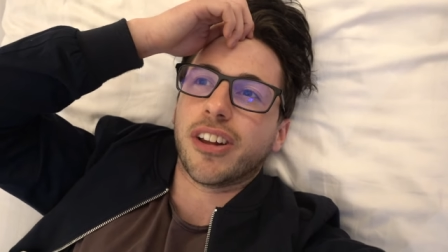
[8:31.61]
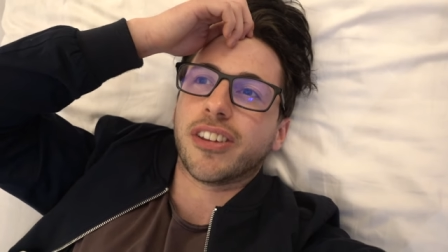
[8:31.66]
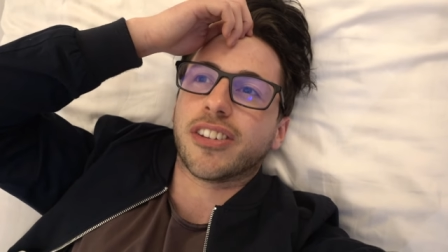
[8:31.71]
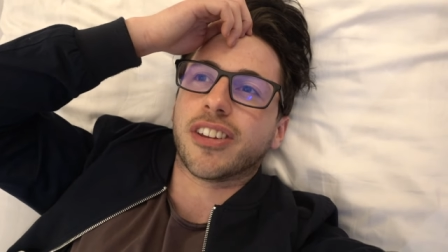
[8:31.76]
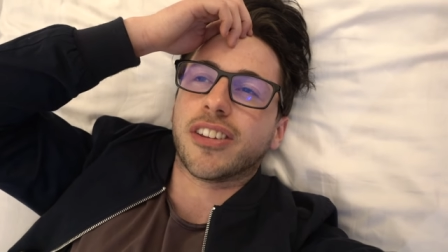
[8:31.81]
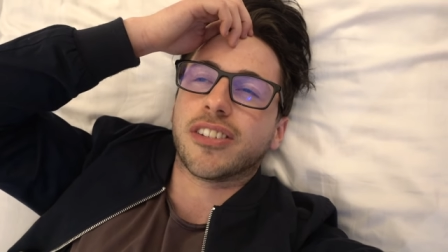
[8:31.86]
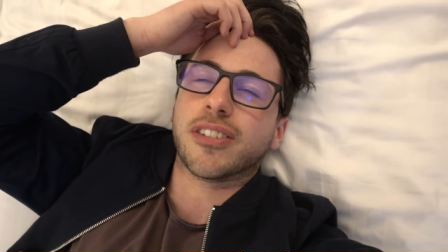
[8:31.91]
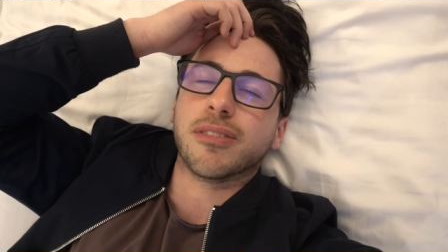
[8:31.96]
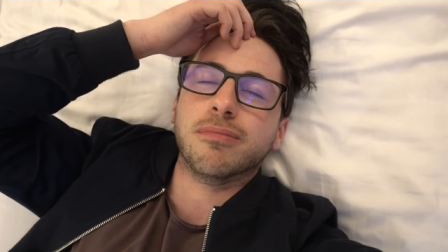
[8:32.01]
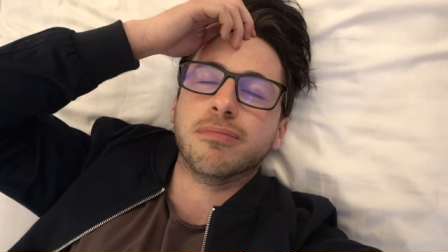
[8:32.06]
It
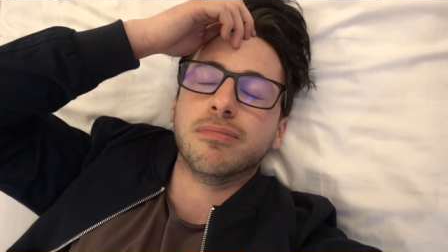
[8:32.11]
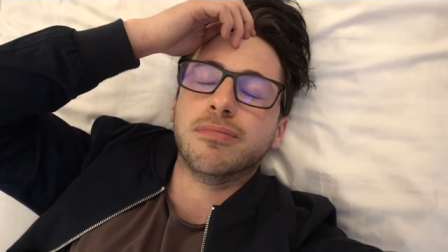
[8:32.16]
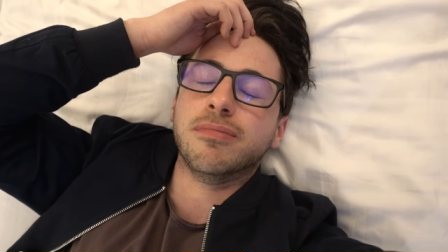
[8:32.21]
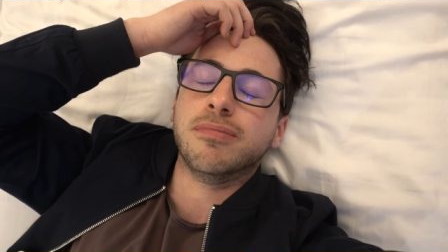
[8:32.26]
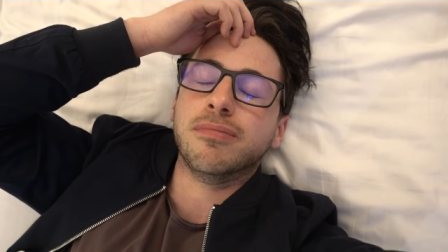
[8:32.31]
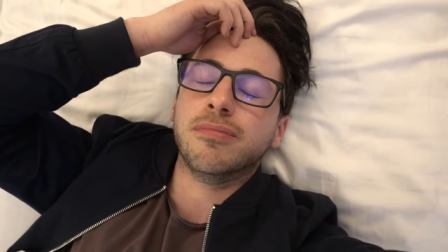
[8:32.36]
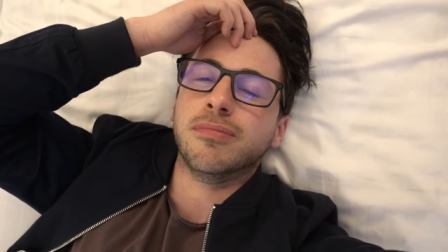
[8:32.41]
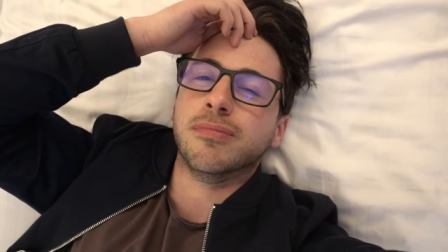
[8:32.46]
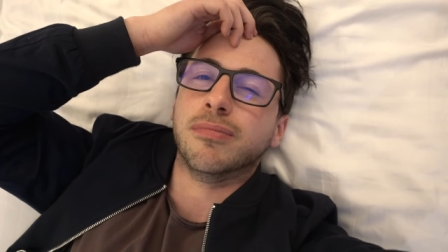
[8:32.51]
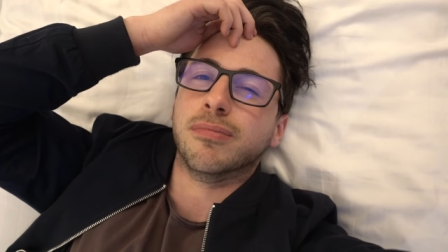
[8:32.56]
says
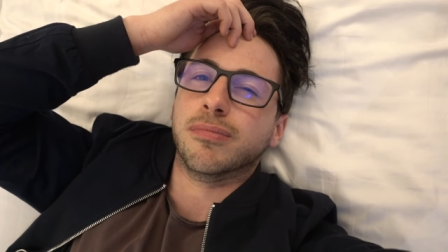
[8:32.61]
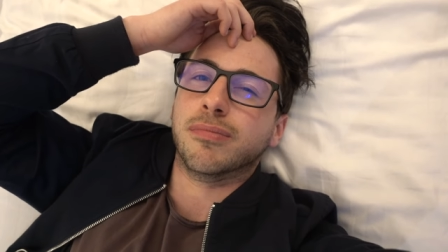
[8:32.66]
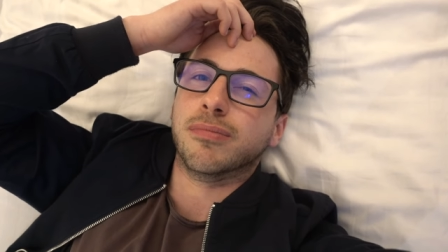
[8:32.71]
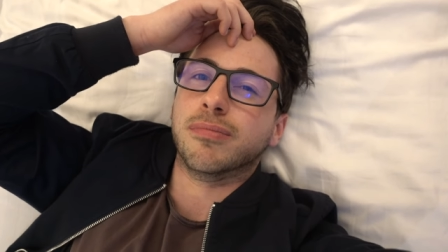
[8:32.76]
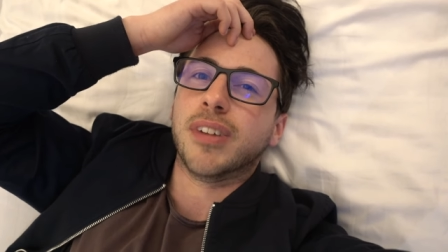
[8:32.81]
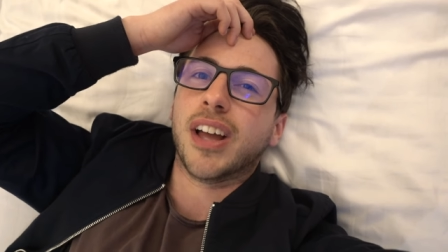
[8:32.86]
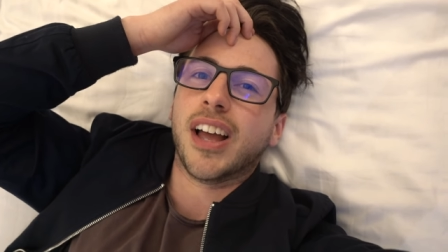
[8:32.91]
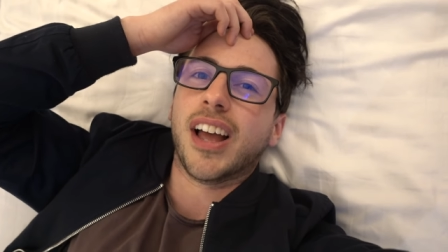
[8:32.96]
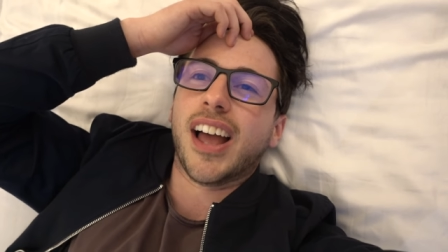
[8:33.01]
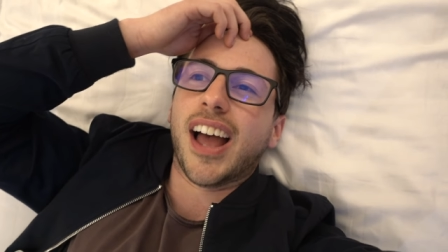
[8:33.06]

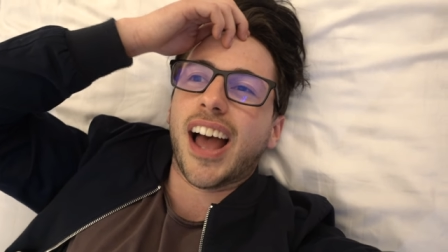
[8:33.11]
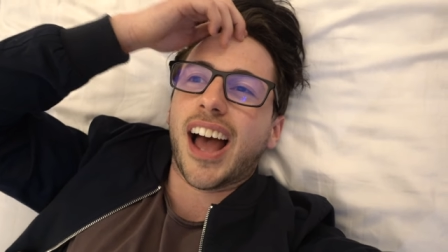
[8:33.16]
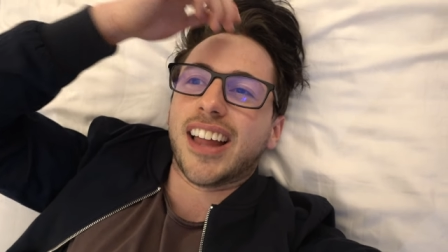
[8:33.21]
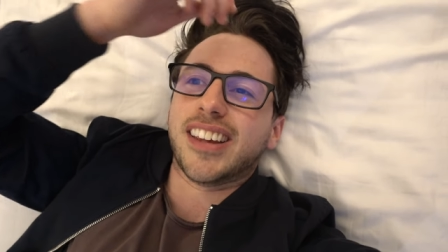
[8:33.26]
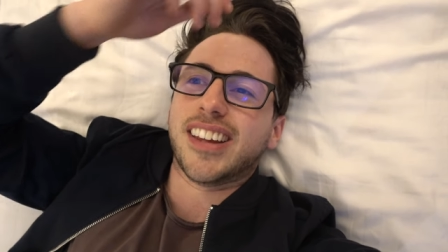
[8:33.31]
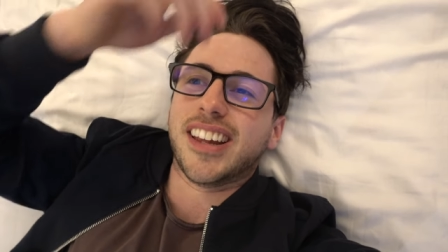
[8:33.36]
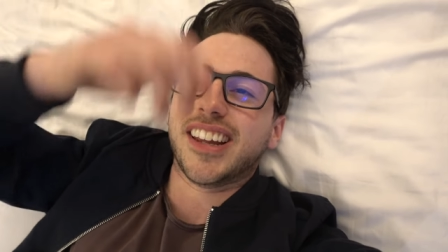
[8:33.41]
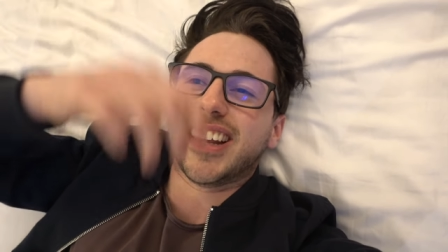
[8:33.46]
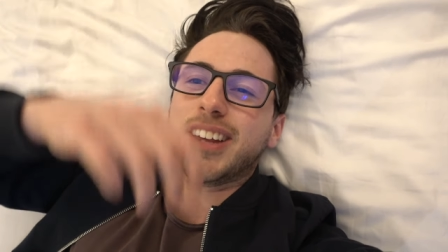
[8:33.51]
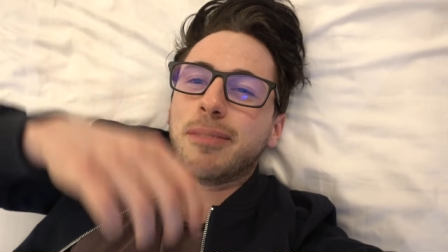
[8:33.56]
mmm,
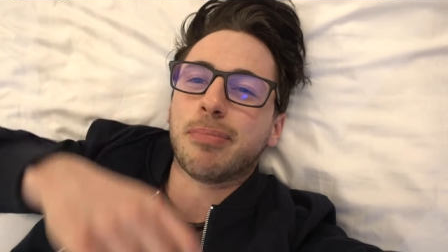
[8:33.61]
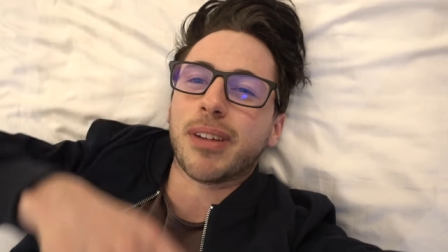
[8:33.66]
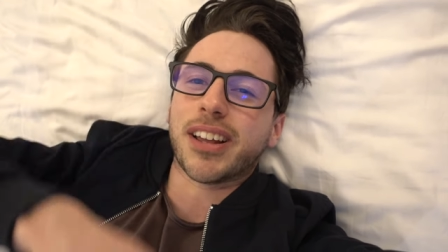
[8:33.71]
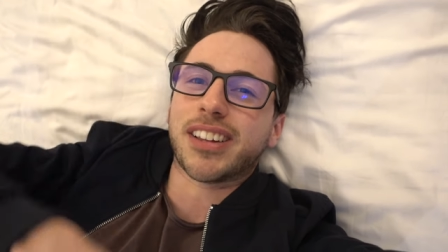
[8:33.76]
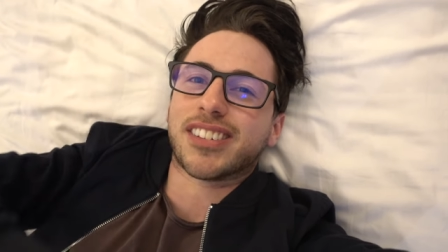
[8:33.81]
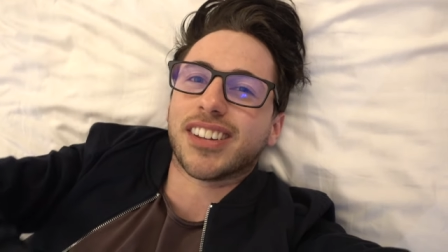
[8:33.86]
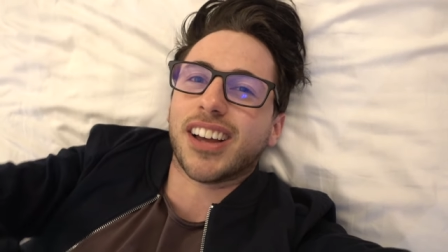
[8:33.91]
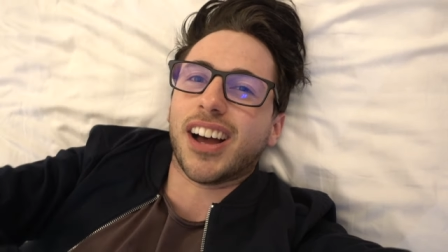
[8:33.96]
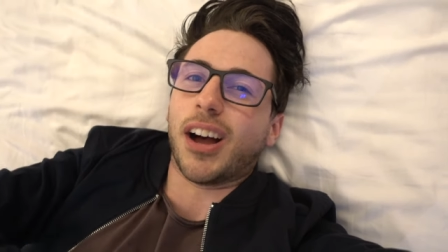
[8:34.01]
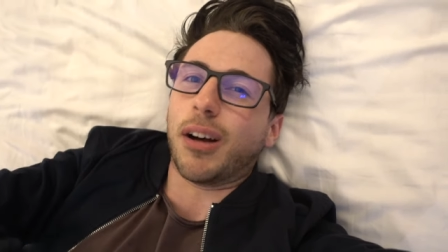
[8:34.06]
and then he
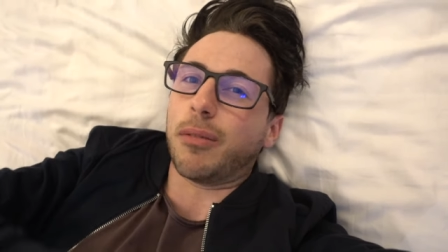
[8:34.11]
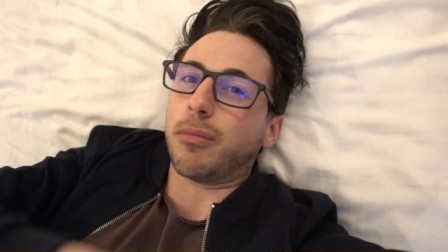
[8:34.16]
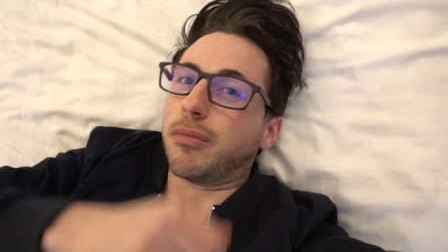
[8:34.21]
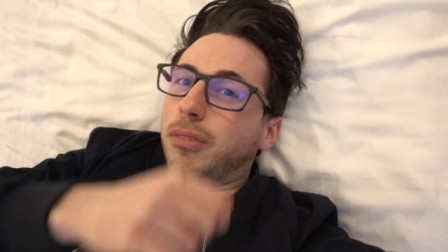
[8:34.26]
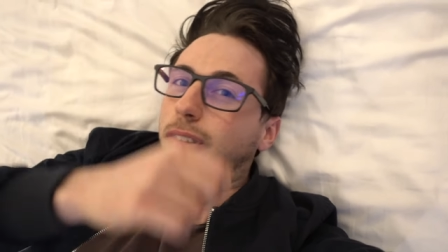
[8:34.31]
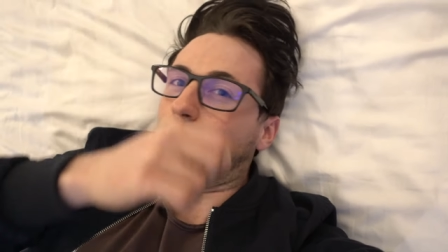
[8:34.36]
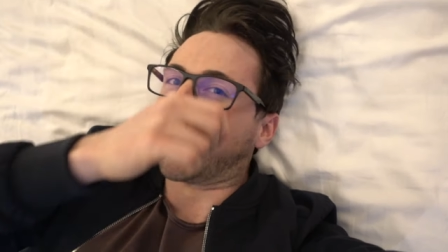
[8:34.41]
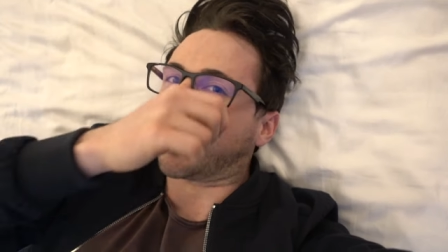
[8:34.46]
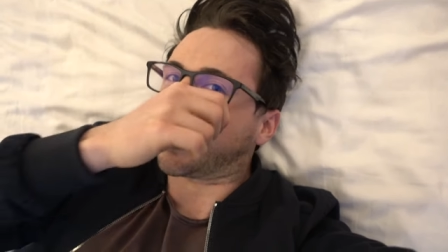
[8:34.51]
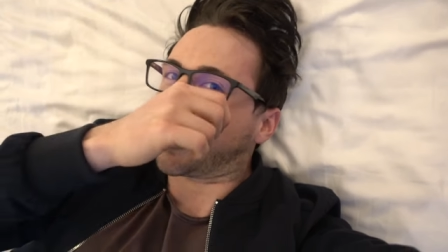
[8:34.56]
picked it up,
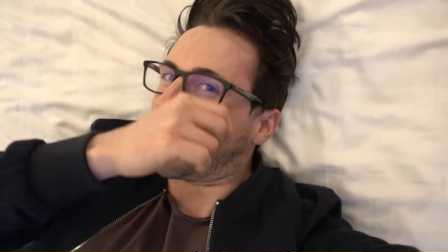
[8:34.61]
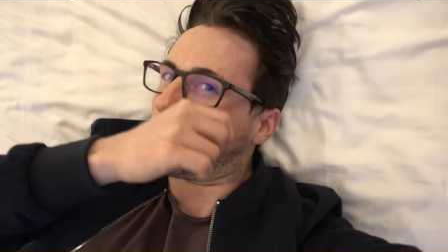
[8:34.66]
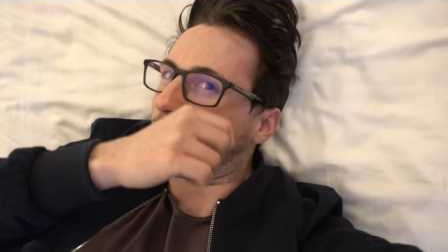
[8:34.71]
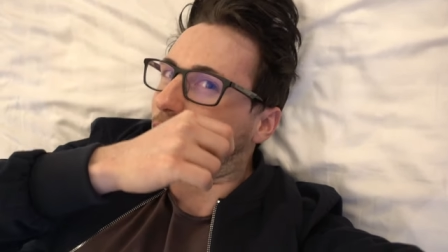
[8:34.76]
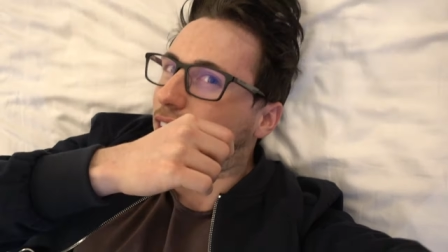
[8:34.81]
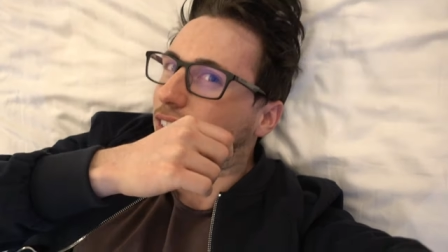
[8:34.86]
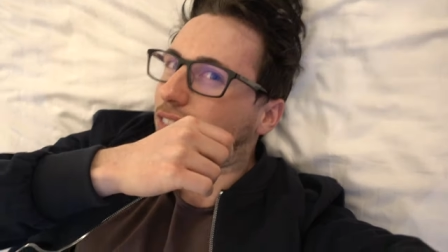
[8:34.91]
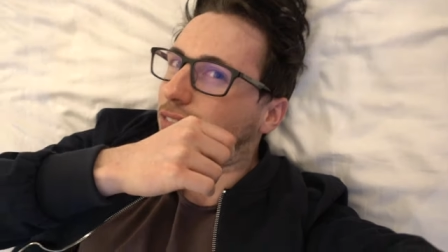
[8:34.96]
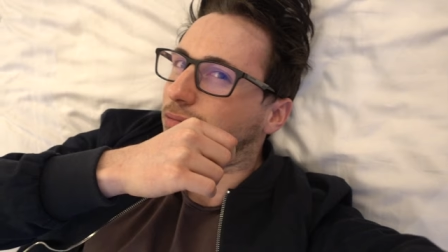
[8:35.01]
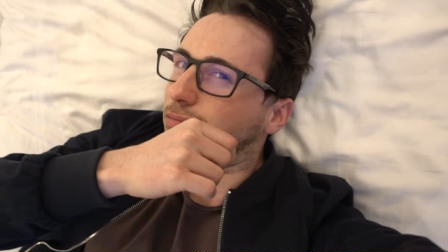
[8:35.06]
looked at it, and
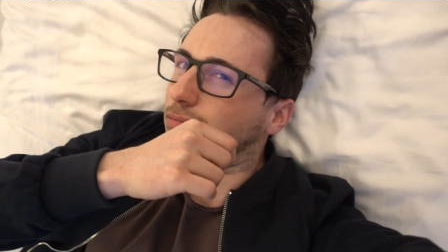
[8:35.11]
went